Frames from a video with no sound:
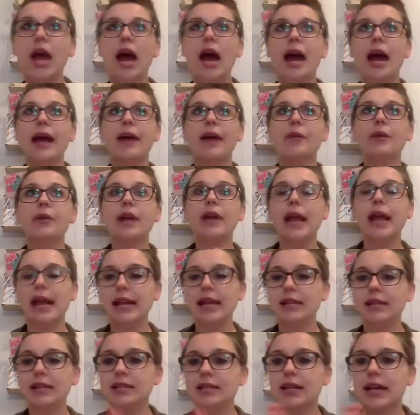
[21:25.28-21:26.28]
I would
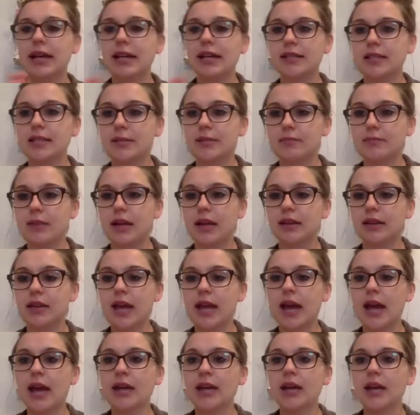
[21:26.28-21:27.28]
hate to get to month
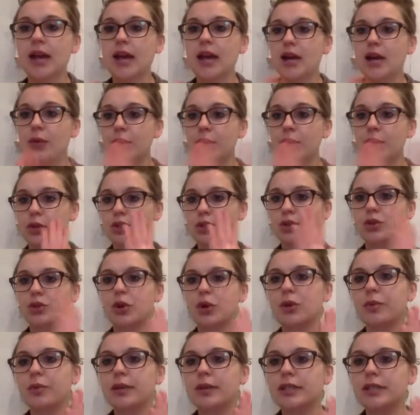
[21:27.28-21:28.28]
end and we were
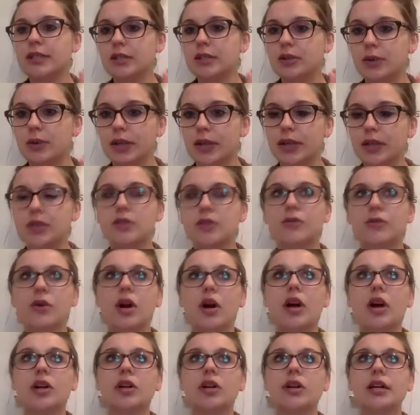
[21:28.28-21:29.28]
so busy doing these
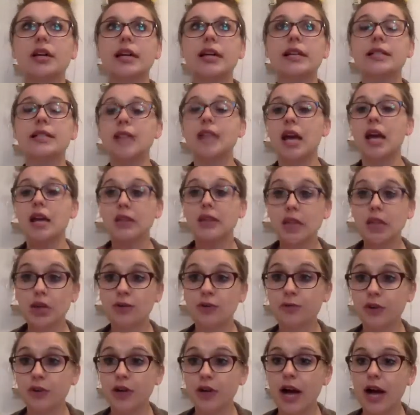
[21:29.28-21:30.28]
400 kits that you
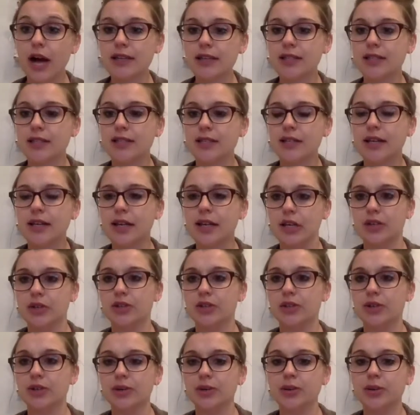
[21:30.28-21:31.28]
forgot to secure
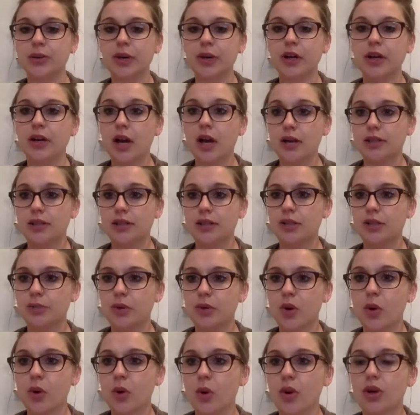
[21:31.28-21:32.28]
2
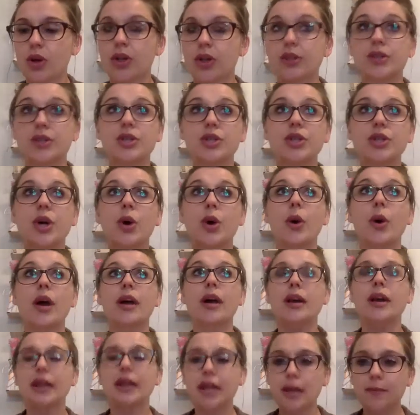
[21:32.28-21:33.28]
customer orders. So
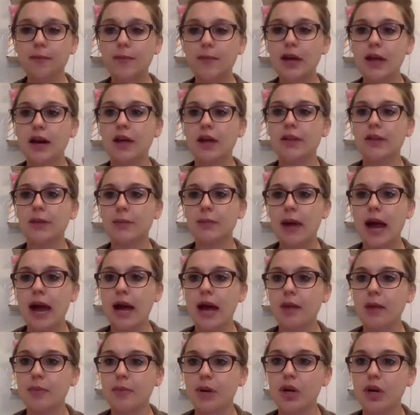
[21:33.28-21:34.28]
keep that on the
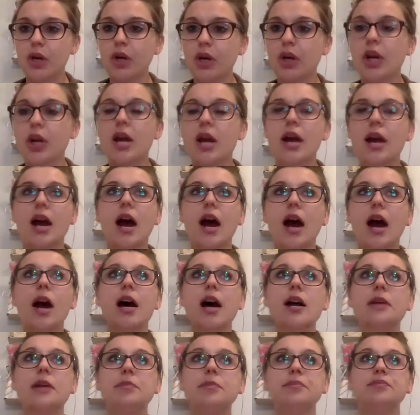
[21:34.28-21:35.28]
back burner
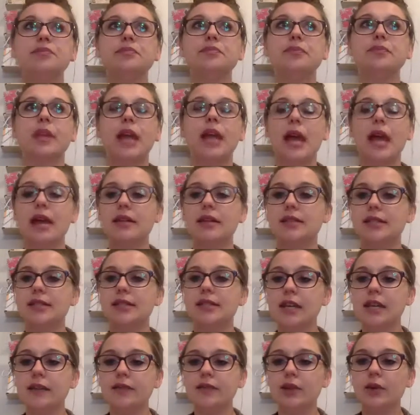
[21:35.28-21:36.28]
and
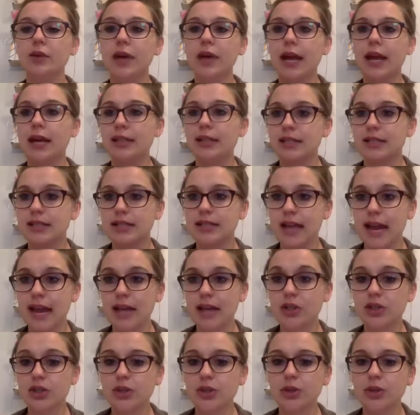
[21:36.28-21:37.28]
see if you can't
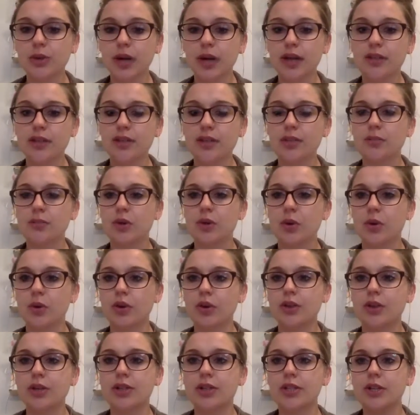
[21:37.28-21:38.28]
snag 2 customer
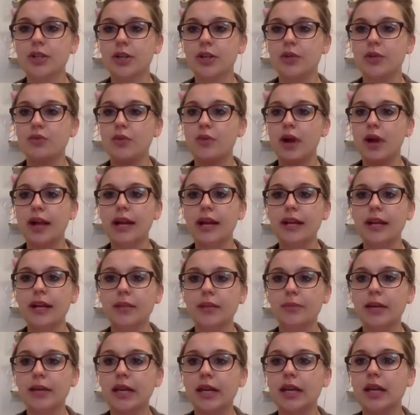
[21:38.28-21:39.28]
orders here right at
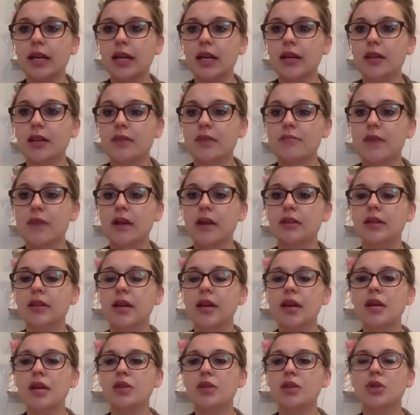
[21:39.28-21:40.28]
the beginning of the month
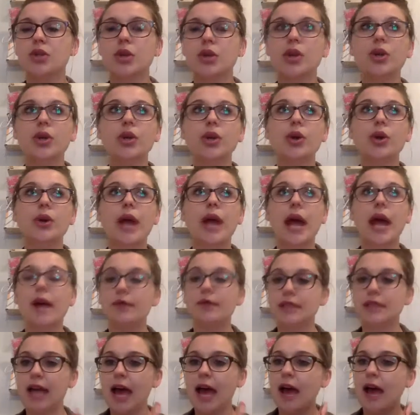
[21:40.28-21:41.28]
so you don't have
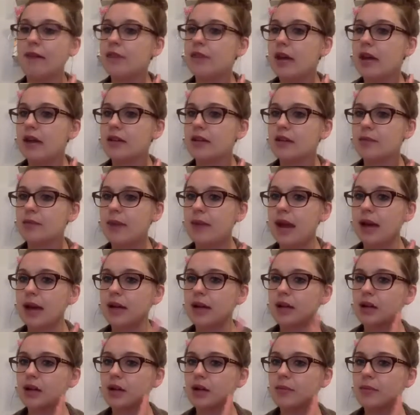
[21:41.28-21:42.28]
to have that in the back
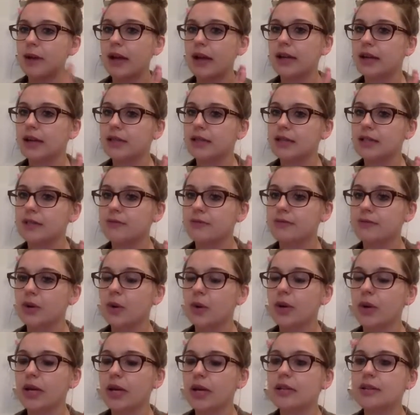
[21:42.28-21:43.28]
of your mind as a
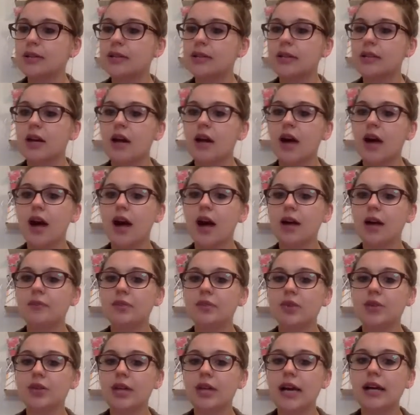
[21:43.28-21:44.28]
focus.
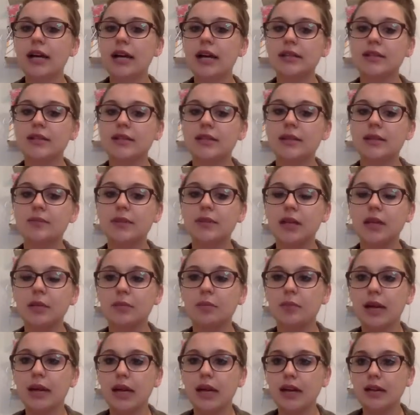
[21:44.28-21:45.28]
So that is something
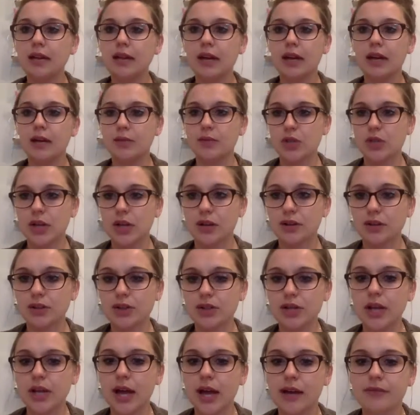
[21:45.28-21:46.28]
big that I'm
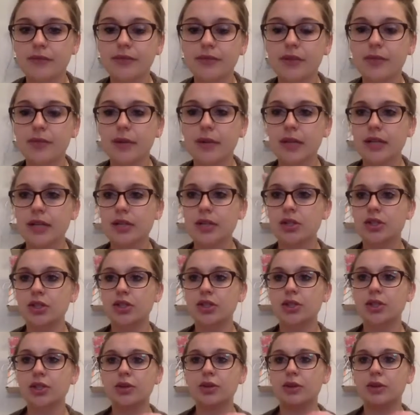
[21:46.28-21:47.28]
challenging everybody to
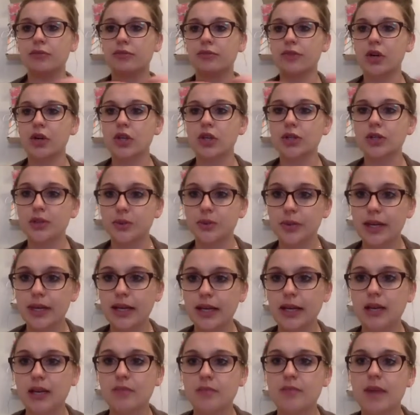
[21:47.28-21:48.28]
do the first week
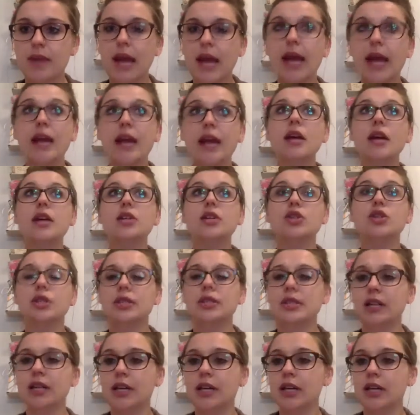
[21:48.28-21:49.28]
in May. Just
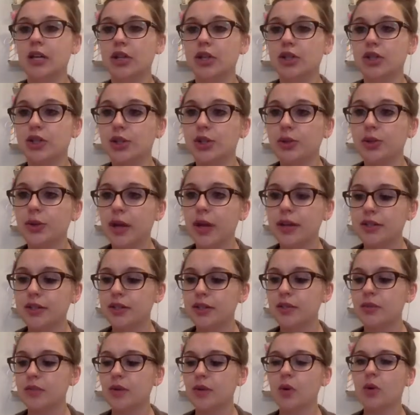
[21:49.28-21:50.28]
secure 2
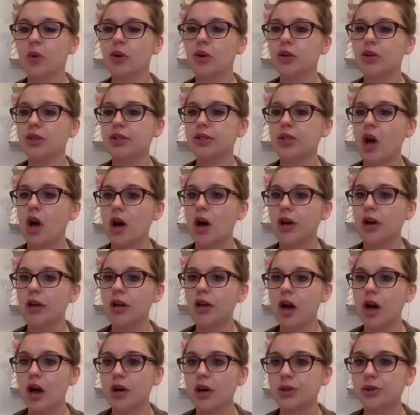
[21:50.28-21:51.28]
customer orders on an
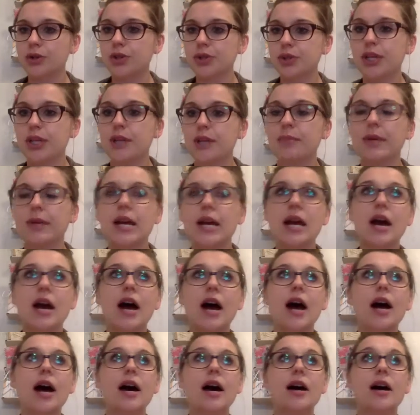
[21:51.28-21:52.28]
auto ship.
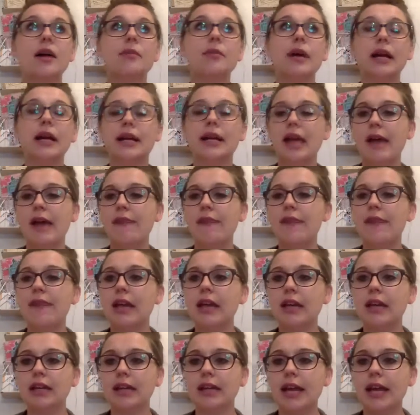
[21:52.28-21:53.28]
Again, they
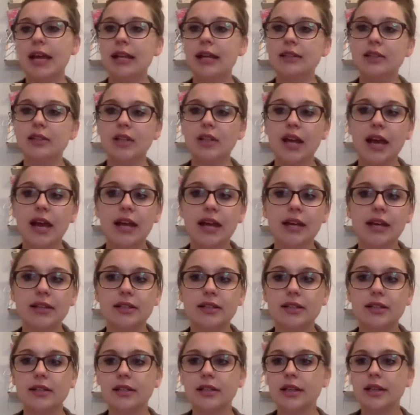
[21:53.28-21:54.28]
can cancel, edit,
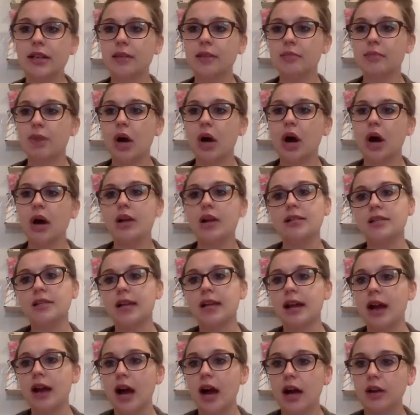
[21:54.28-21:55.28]
delete, pause
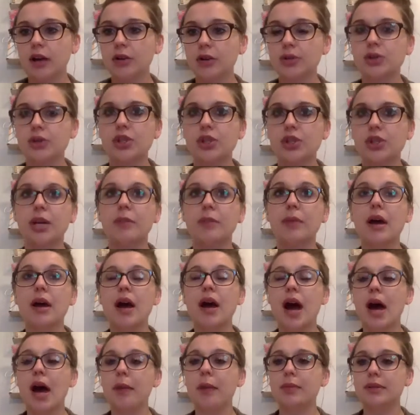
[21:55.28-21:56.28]
that auto ship
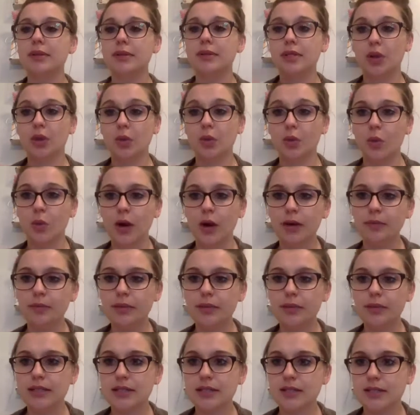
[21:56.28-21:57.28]
up until 1
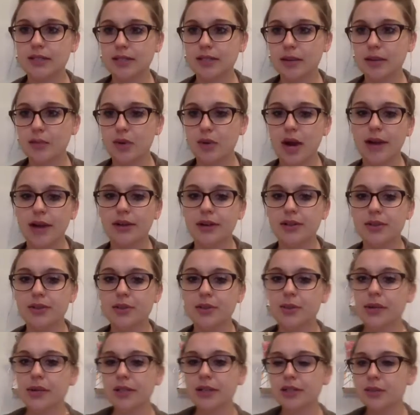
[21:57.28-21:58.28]
business day prior to
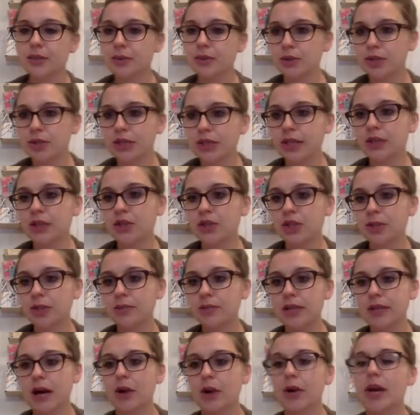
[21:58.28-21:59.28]
when it's supposed to get
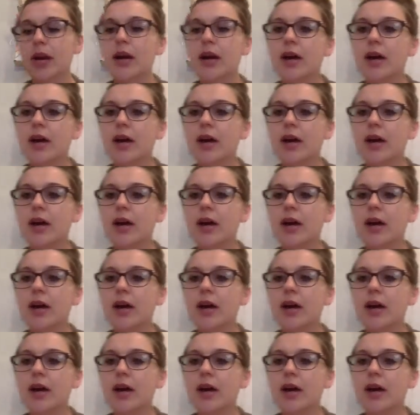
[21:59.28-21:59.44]
shipped out.